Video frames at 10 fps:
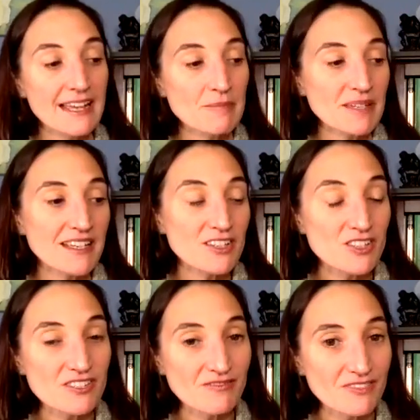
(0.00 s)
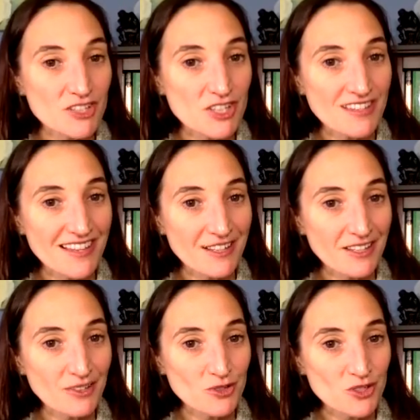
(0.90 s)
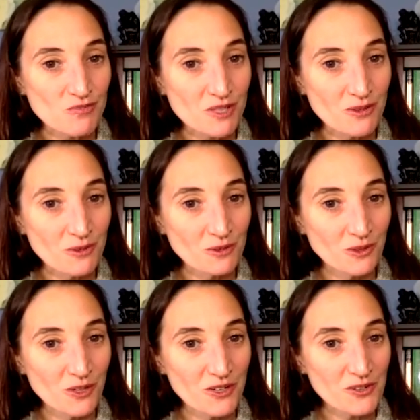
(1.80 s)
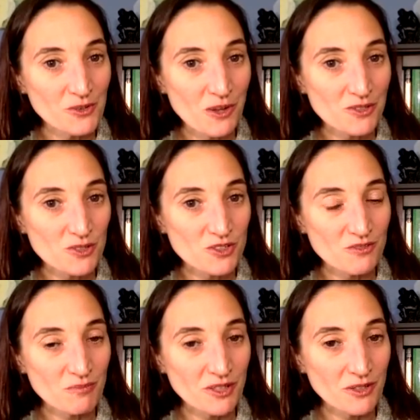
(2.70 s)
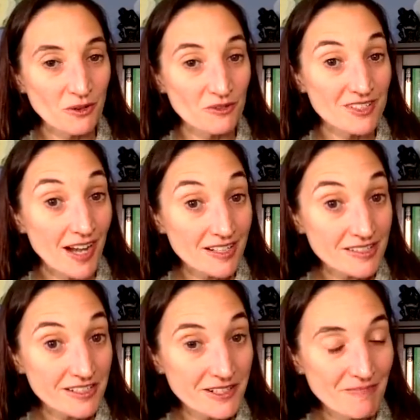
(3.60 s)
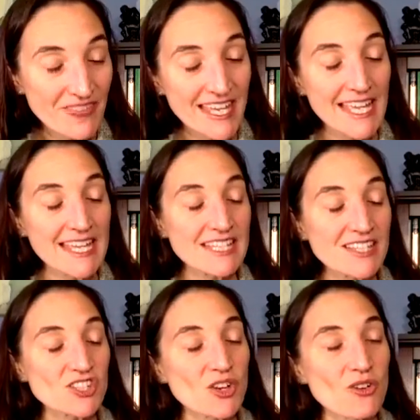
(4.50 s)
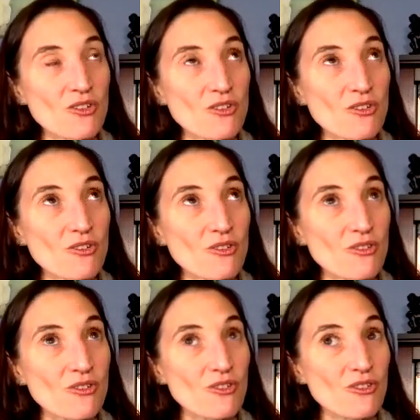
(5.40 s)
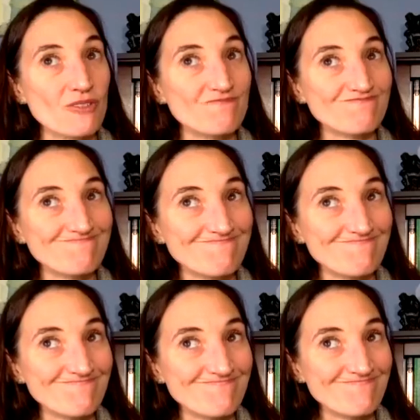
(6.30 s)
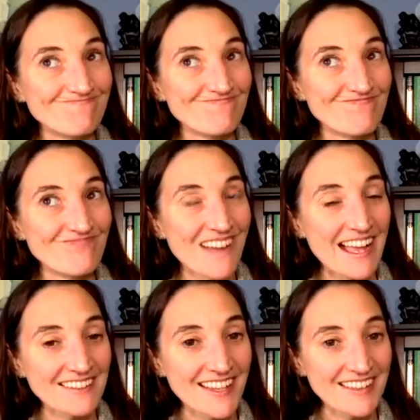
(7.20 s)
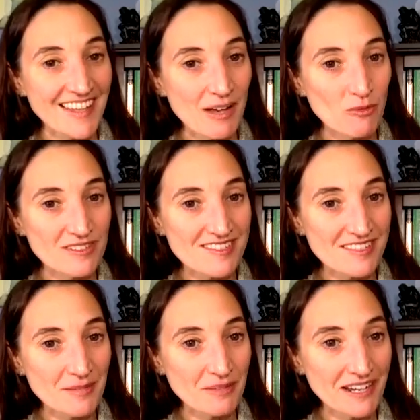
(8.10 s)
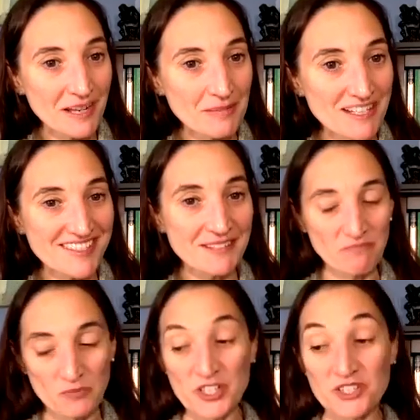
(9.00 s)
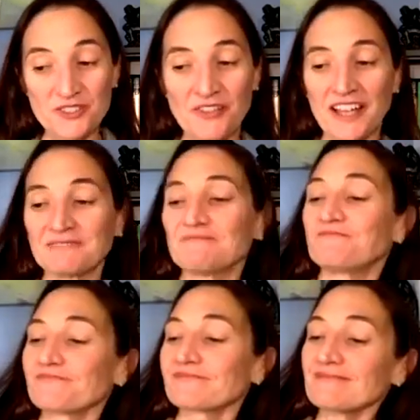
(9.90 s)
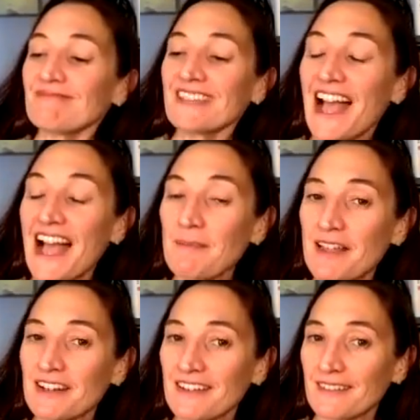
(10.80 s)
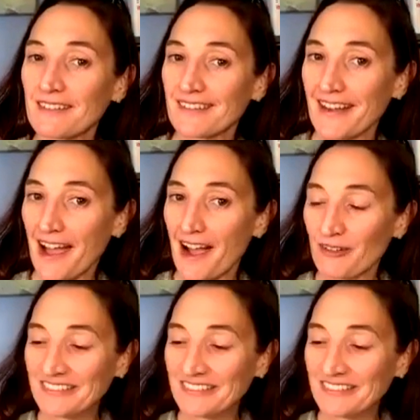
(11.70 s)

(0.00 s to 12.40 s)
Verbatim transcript: because just like you shouldn't be your own lawyer, you also shouldn't be your own doctor. So I let that one slip and I missed it, which is fine. I'm on it now.